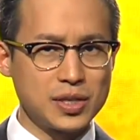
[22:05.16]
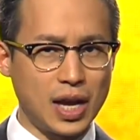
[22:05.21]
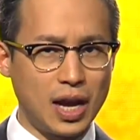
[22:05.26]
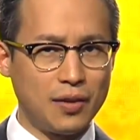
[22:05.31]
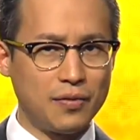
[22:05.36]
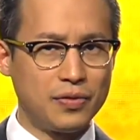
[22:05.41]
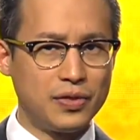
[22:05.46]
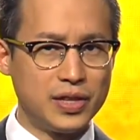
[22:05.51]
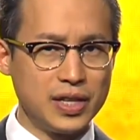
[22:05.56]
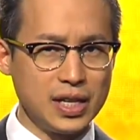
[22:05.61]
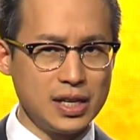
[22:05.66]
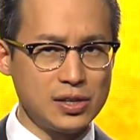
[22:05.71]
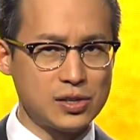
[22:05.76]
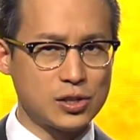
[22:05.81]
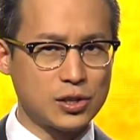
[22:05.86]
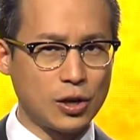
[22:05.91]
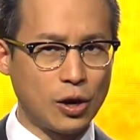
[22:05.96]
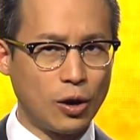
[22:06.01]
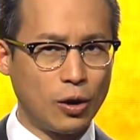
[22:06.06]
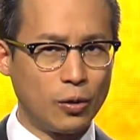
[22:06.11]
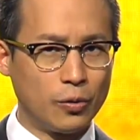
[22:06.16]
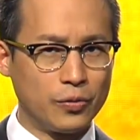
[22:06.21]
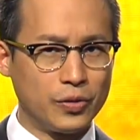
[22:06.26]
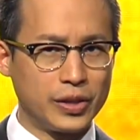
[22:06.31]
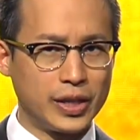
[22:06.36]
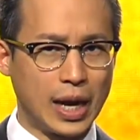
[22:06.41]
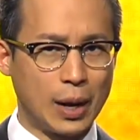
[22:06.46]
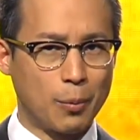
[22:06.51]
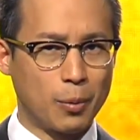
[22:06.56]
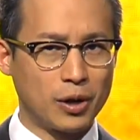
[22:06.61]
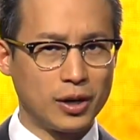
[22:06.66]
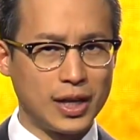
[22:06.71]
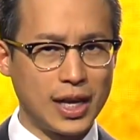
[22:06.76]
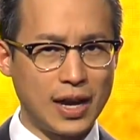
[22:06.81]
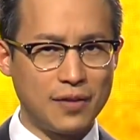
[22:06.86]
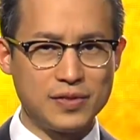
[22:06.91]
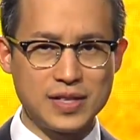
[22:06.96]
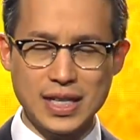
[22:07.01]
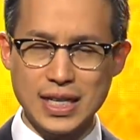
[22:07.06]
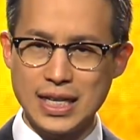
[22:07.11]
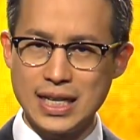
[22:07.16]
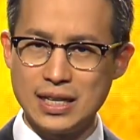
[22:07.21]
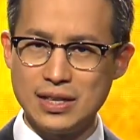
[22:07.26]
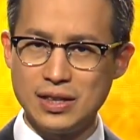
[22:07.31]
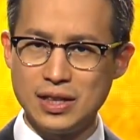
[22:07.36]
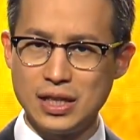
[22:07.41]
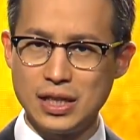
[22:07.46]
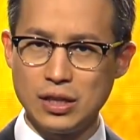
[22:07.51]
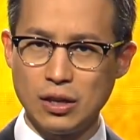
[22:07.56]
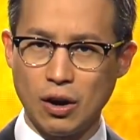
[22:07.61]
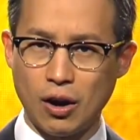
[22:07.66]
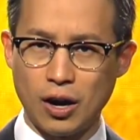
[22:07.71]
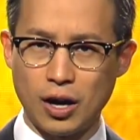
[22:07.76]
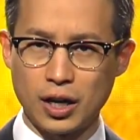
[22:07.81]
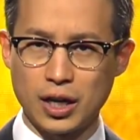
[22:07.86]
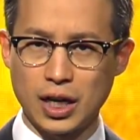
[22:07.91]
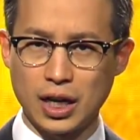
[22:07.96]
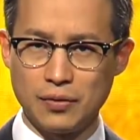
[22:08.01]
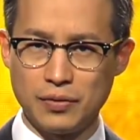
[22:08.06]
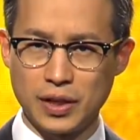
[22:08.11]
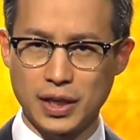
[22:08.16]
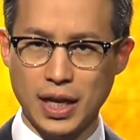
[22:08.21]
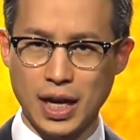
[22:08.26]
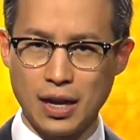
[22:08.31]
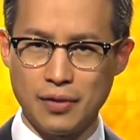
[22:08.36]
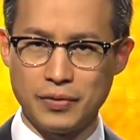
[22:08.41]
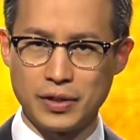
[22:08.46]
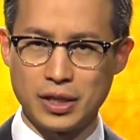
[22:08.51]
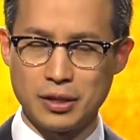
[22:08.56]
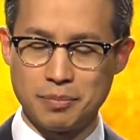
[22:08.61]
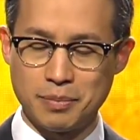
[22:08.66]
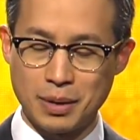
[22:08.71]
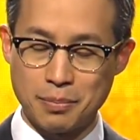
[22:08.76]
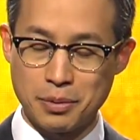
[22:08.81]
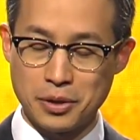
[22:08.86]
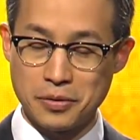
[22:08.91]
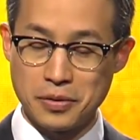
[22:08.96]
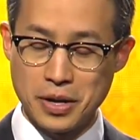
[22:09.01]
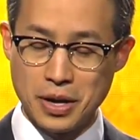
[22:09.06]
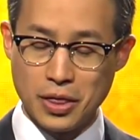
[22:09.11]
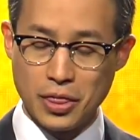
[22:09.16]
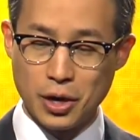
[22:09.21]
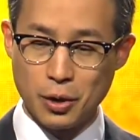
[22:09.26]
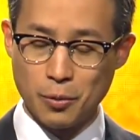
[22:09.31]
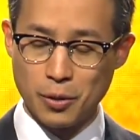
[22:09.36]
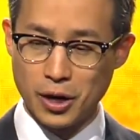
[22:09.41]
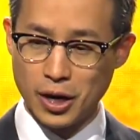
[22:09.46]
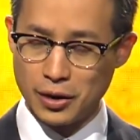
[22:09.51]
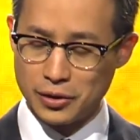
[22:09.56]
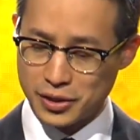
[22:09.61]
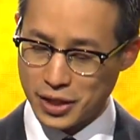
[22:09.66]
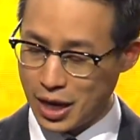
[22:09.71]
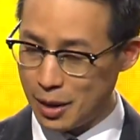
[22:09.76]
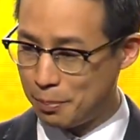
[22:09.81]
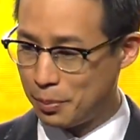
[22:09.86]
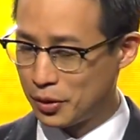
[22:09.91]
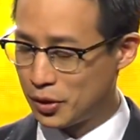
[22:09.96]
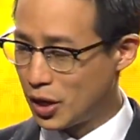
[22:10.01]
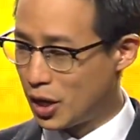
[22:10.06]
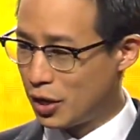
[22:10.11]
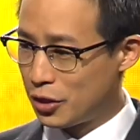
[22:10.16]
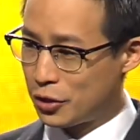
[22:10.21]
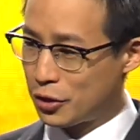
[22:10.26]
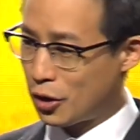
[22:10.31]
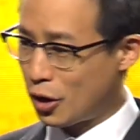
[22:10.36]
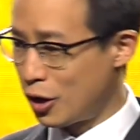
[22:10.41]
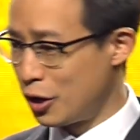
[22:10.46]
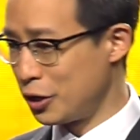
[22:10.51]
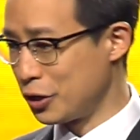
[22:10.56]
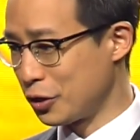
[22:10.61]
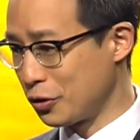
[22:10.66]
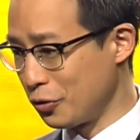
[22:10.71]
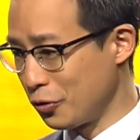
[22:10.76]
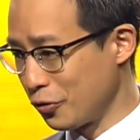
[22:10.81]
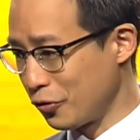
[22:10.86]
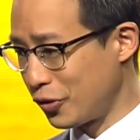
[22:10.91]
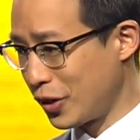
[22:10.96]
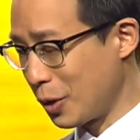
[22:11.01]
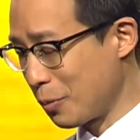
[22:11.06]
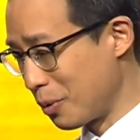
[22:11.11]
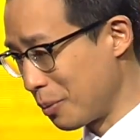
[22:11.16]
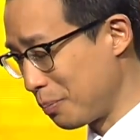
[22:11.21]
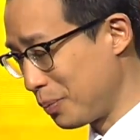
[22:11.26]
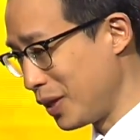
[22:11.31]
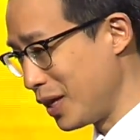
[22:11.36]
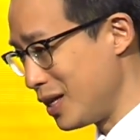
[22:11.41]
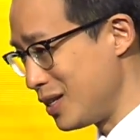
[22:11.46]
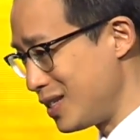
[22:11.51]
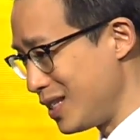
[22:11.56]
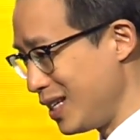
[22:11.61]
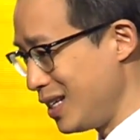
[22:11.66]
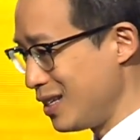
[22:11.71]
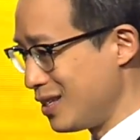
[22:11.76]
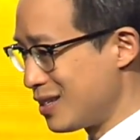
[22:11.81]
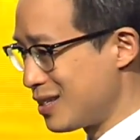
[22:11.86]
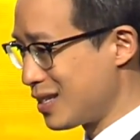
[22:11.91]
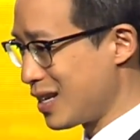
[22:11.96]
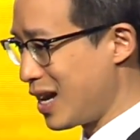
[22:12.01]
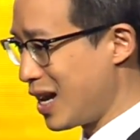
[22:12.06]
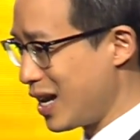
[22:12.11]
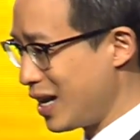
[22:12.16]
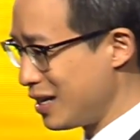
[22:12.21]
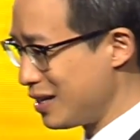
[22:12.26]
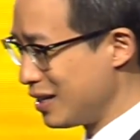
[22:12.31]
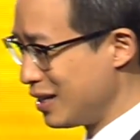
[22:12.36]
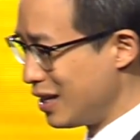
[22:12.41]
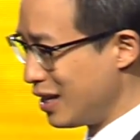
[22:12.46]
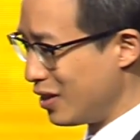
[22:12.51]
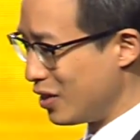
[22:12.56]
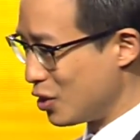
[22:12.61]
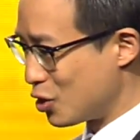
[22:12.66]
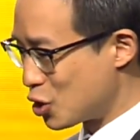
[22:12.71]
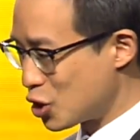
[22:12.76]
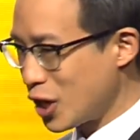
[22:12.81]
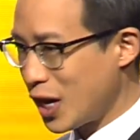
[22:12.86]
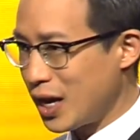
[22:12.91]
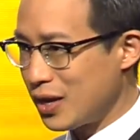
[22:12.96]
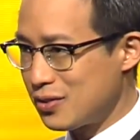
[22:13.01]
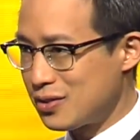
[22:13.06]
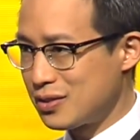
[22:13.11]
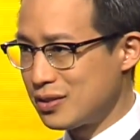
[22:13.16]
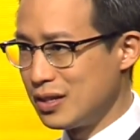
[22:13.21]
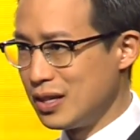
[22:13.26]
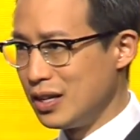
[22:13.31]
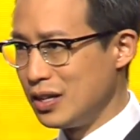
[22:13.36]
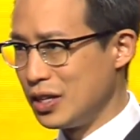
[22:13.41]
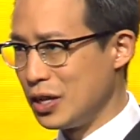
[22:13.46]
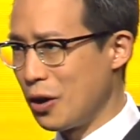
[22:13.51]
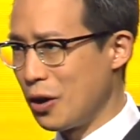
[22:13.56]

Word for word: of the stone that were left in the Ark of the Covenant. Remember, there were a couple other articles that were placed inside the chest, the